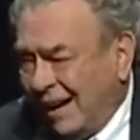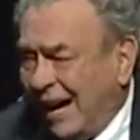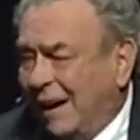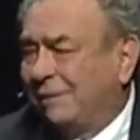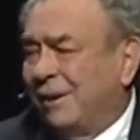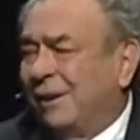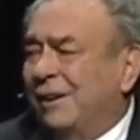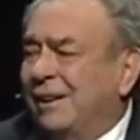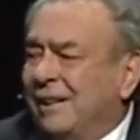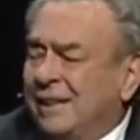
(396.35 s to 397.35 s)

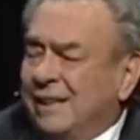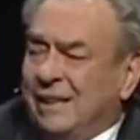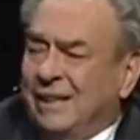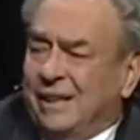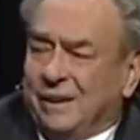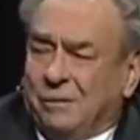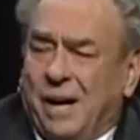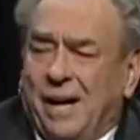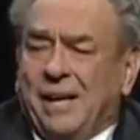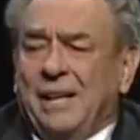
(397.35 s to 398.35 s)
after the
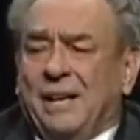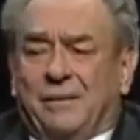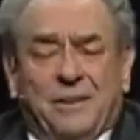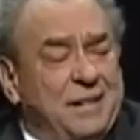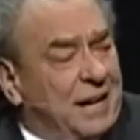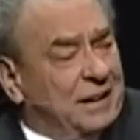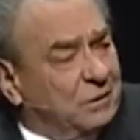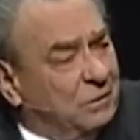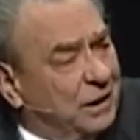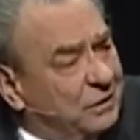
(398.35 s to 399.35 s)
writing of the
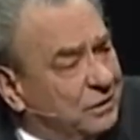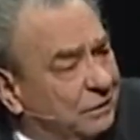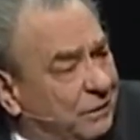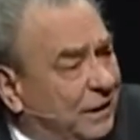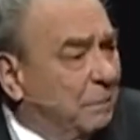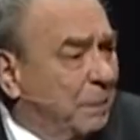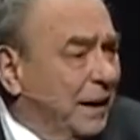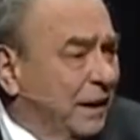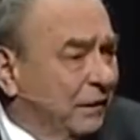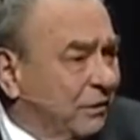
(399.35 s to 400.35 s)
Declaration of
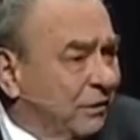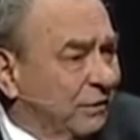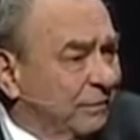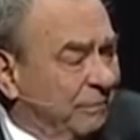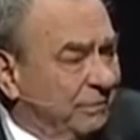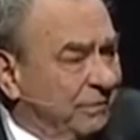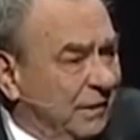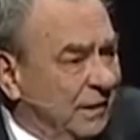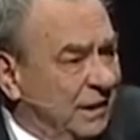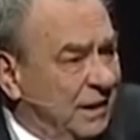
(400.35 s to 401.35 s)
Independence.
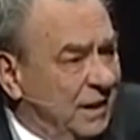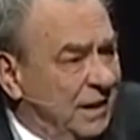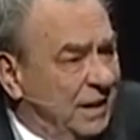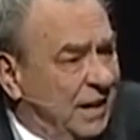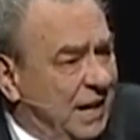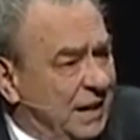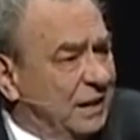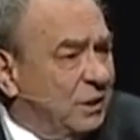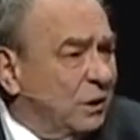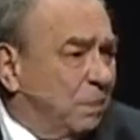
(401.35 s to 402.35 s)
And
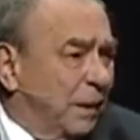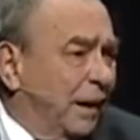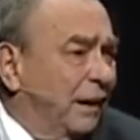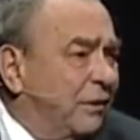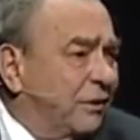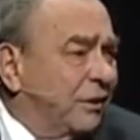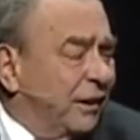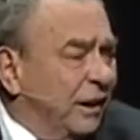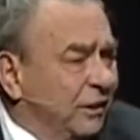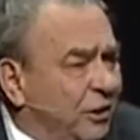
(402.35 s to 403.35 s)
it took place
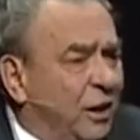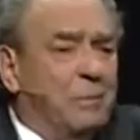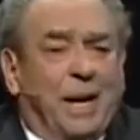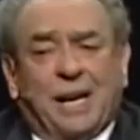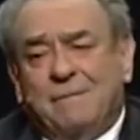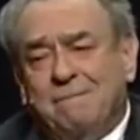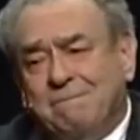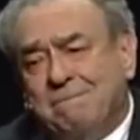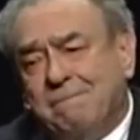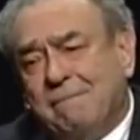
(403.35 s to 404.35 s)
in Germany
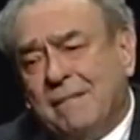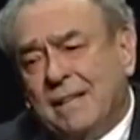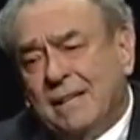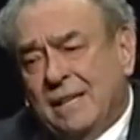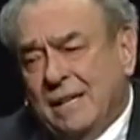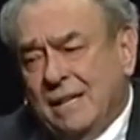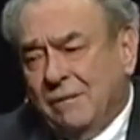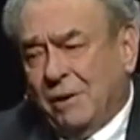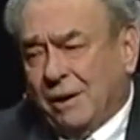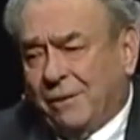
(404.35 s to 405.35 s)

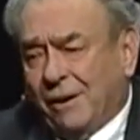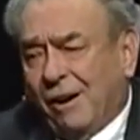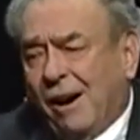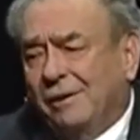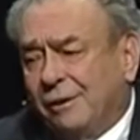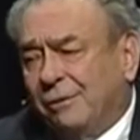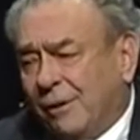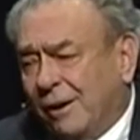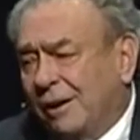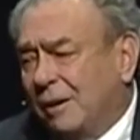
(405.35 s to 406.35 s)
when a
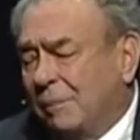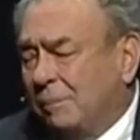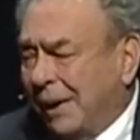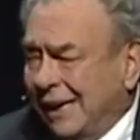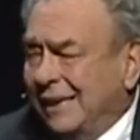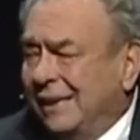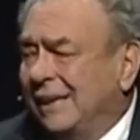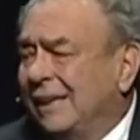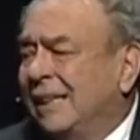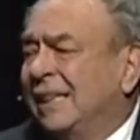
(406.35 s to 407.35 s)
philosopher
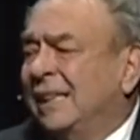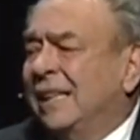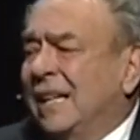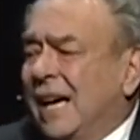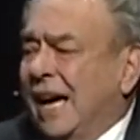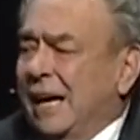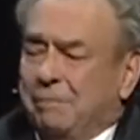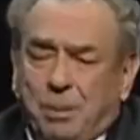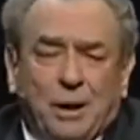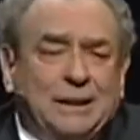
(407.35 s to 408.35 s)
penned a
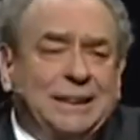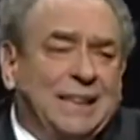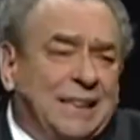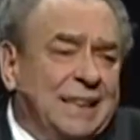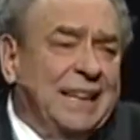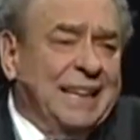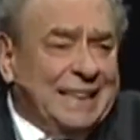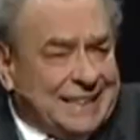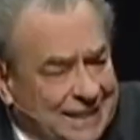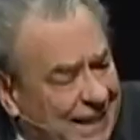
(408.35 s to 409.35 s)
book
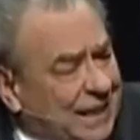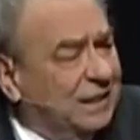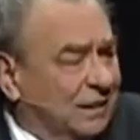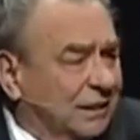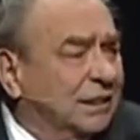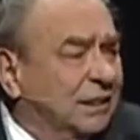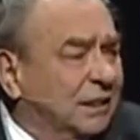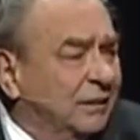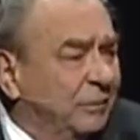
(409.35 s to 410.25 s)
entitled